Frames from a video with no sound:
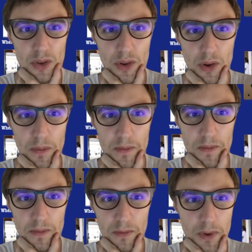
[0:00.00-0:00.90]
her,
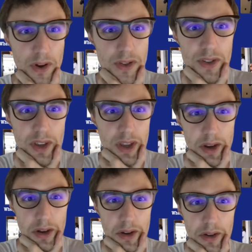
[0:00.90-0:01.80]

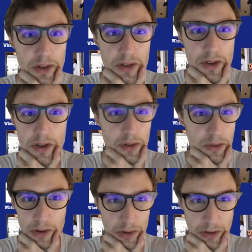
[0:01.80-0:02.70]
Francine, you don't
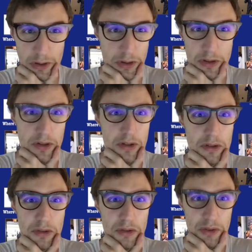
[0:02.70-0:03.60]
look good.
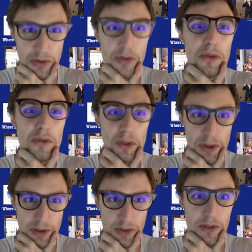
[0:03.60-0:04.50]
You
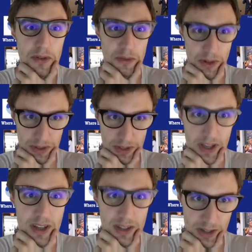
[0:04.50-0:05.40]
look
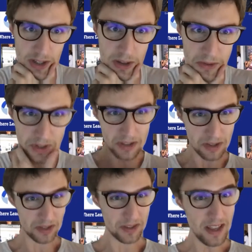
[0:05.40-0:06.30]
really yellow. It's
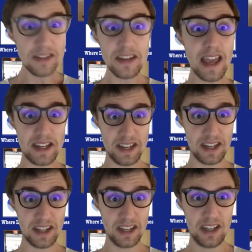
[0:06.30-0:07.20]
a sunset.
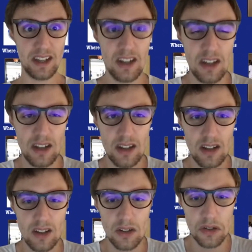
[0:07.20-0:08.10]

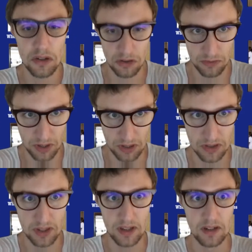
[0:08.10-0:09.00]
No,
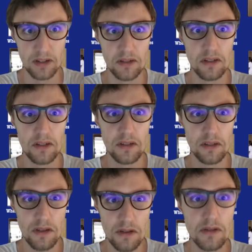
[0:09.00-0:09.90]
Francine,
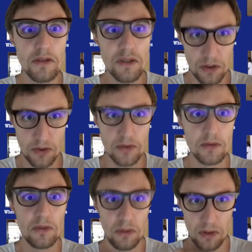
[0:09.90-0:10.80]
you do
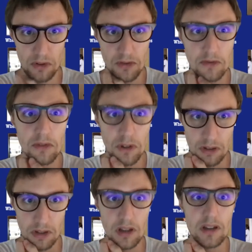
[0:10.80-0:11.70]
look
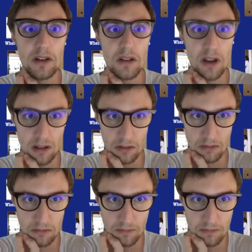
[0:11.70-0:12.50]
really yellow.